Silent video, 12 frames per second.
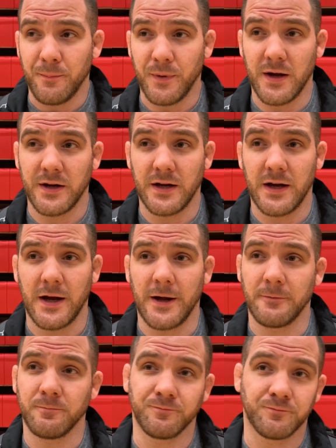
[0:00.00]
But
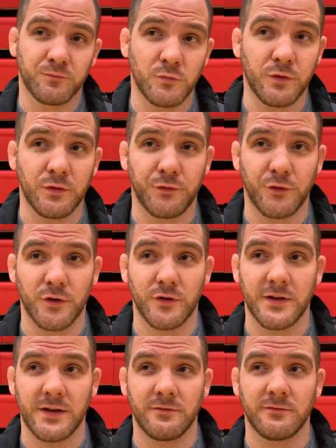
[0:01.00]
uh, moving
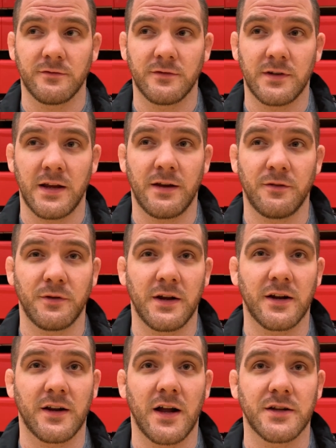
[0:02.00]
forward, then and
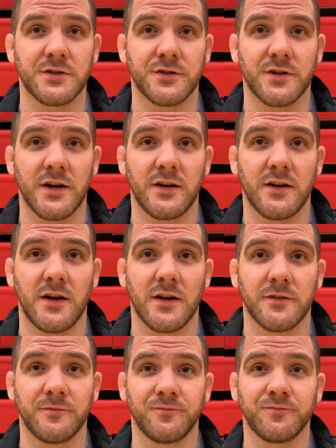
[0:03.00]
got to concentrate
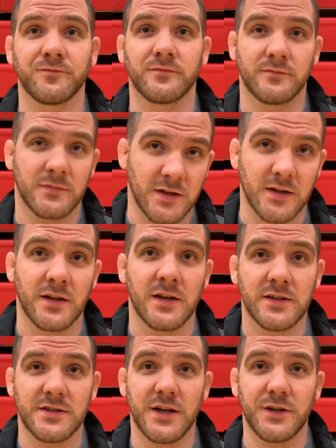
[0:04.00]
on
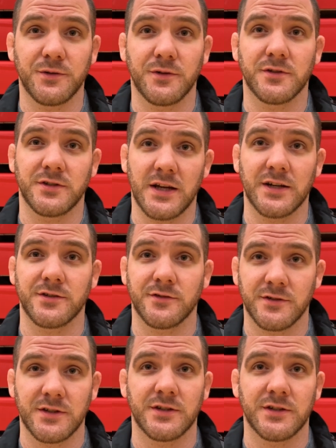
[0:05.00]
the state dual sectionals,